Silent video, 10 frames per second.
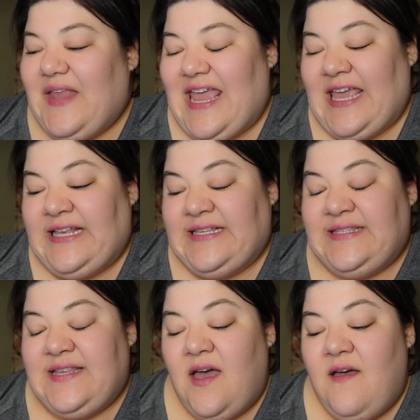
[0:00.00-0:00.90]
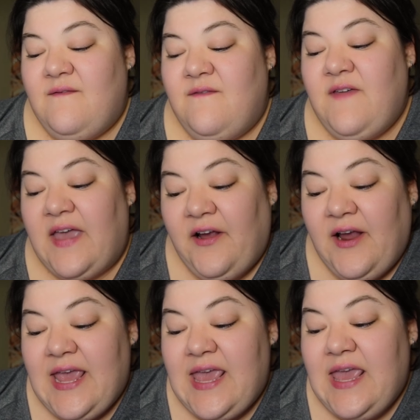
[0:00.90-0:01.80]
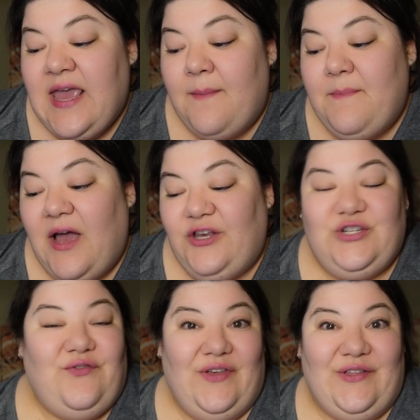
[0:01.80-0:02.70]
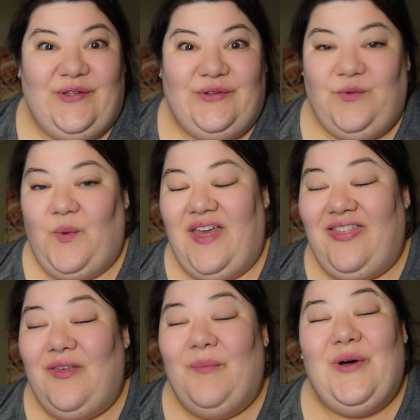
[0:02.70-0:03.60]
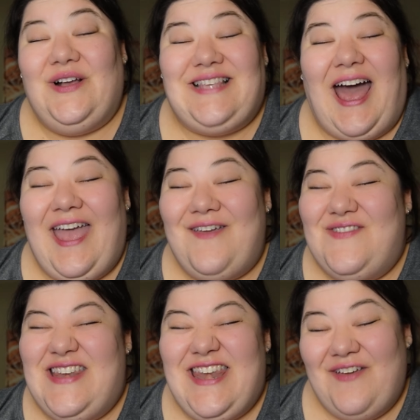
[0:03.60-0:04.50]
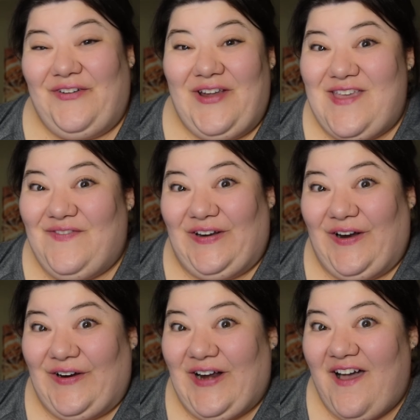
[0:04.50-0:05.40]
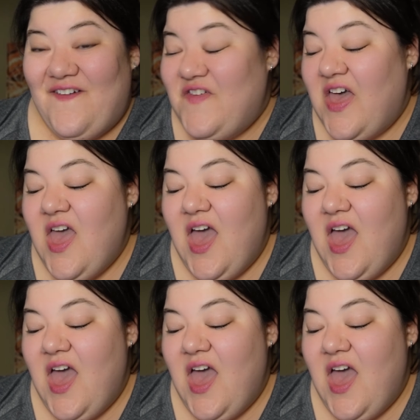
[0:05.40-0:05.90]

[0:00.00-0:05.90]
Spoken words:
is very much filled with books I have never even heard of,